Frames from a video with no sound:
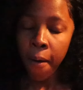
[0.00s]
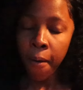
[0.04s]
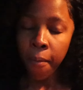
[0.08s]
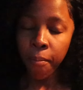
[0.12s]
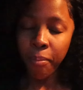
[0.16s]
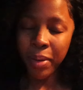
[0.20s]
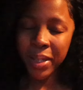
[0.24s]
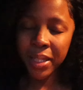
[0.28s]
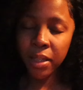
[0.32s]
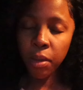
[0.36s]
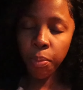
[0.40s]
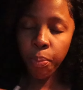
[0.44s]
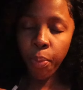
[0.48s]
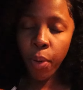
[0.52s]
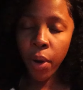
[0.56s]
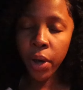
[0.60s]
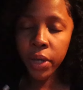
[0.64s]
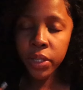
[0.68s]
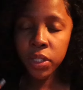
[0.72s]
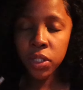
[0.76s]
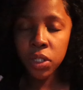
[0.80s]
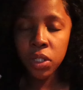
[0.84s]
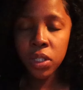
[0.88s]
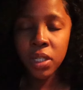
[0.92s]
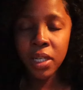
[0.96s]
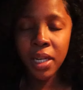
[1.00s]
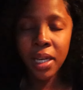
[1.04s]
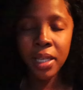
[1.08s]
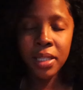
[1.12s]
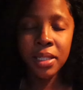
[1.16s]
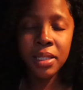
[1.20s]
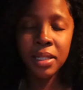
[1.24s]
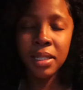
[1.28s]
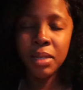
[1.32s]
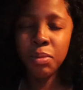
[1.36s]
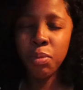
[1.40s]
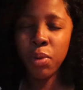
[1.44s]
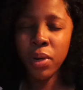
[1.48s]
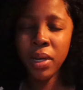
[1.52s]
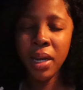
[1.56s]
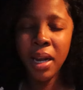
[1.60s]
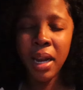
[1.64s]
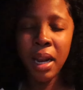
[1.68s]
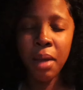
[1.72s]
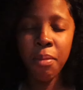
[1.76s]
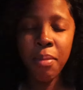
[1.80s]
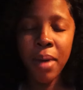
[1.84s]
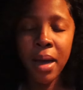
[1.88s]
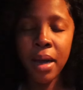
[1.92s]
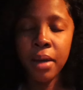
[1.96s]
But the past 2 days in
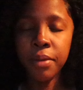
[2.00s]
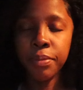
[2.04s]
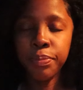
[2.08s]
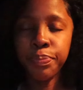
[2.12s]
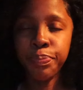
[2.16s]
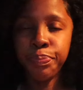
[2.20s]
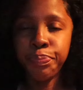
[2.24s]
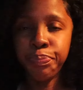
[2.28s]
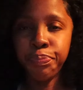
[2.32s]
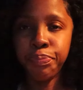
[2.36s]
Dibonile, but